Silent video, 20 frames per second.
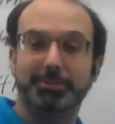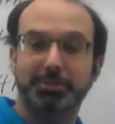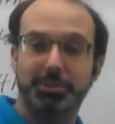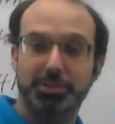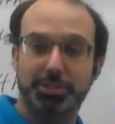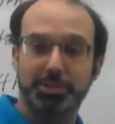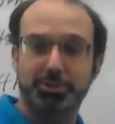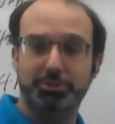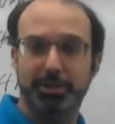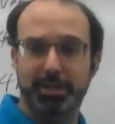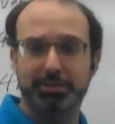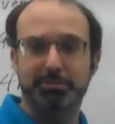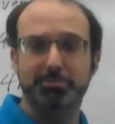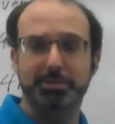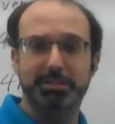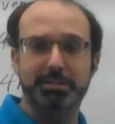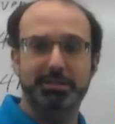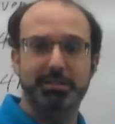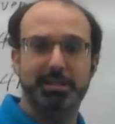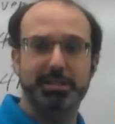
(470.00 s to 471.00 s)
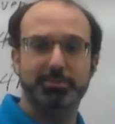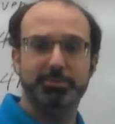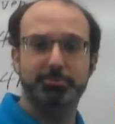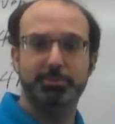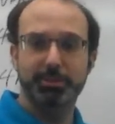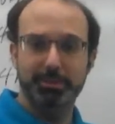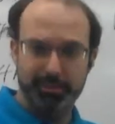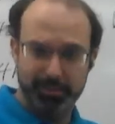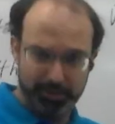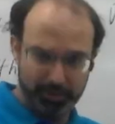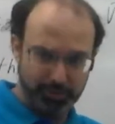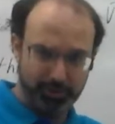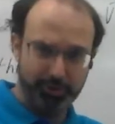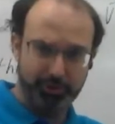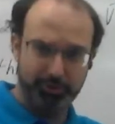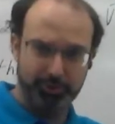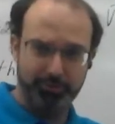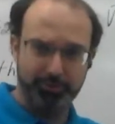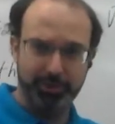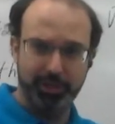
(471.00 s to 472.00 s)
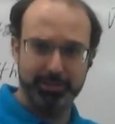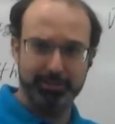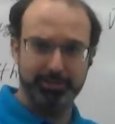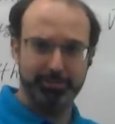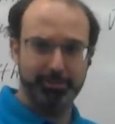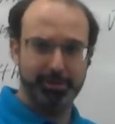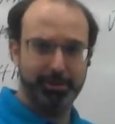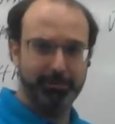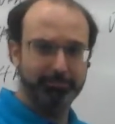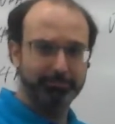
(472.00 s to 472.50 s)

Did you guys miss announcements? There you go. You've got some now.